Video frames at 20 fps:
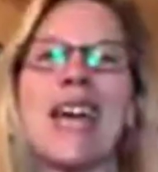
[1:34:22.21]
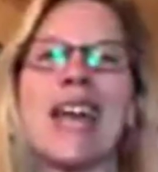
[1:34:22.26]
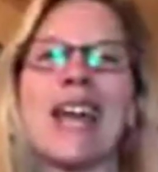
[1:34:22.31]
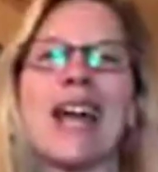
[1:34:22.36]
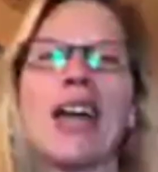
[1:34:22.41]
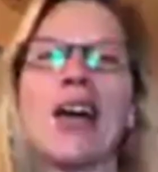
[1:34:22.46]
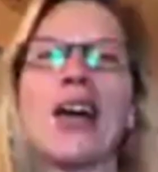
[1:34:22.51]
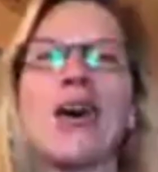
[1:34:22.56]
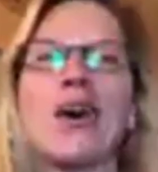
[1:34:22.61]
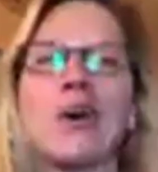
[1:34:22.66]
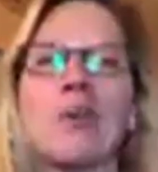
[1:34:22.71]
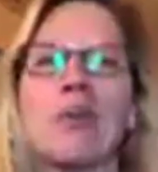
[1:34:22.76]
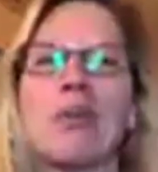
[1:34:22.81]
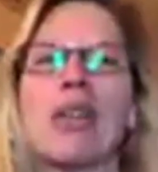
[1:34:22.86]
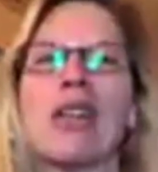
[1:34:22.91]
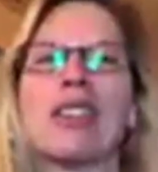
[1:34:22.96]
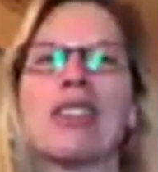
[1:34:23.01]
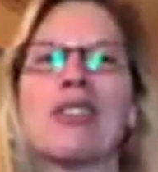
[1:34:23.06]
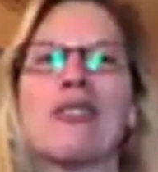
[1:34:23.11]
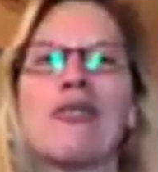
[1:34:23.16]
and I hope
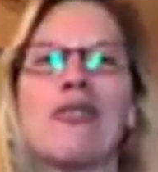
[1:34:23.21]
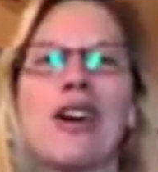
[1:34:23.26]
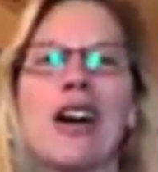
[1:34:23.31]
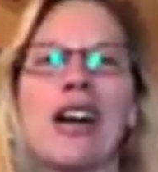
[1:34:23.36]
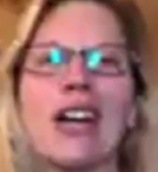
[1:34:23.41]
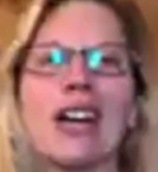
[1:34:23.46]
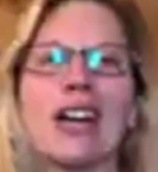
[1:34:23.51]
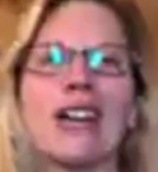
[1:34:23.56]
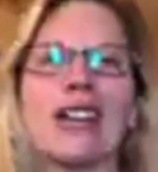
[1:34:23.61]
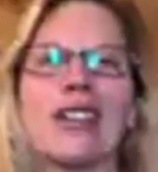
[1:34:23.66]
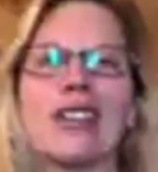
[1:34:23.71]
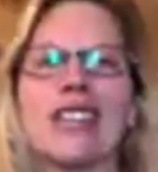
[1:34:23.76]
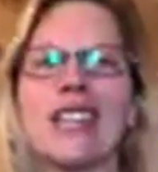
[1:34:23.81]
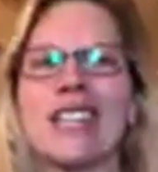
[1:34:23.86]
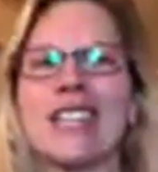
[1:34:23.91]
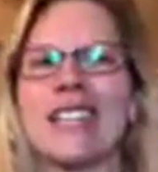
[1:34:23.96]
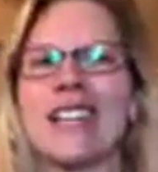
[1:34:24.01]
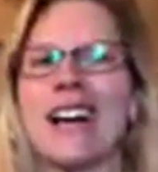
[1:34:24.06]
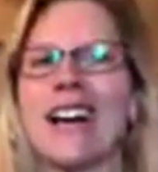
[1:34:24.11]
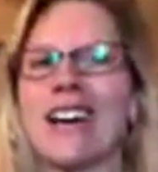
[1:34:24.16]
that the fire that